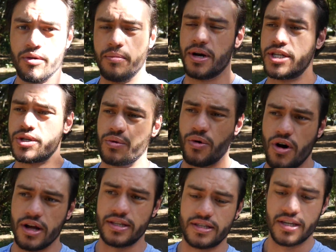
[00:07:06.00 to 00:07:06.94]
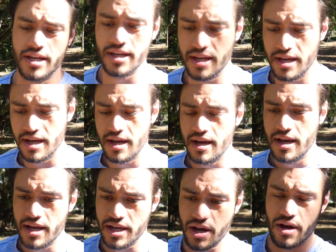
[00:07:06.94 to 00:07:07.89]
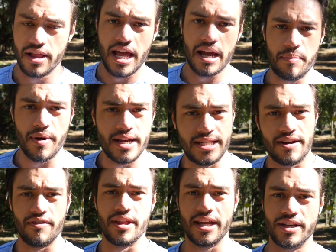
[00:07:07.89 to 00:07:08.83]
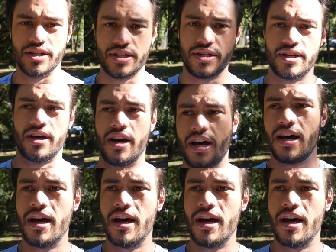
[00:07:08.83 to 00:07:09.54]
with my squats, leg press, everything, just to